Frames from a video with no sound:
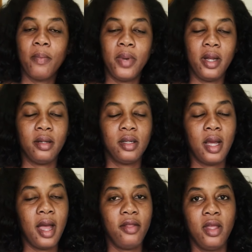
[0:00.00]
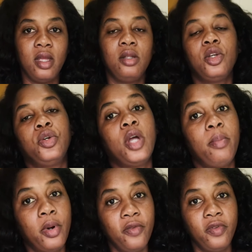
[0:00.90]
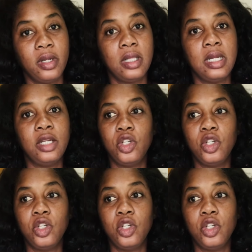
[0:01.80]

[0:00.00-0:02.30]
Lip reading: but I think it turned out perfectly